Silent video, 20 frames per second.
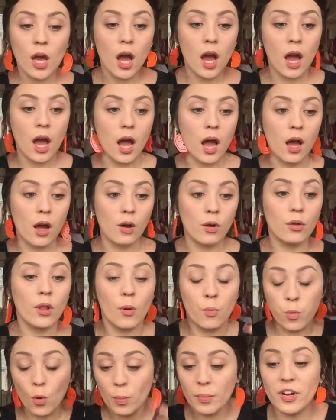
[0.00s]
a
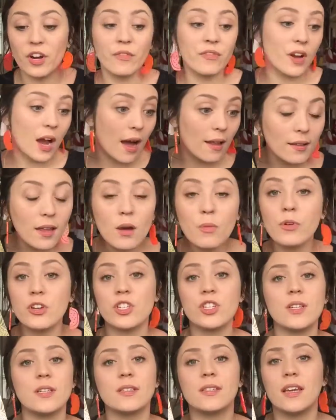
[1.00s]
woman of colour,
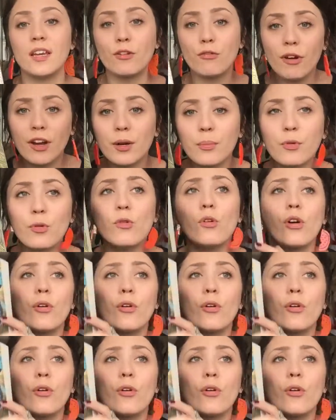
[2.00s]
which is incredible.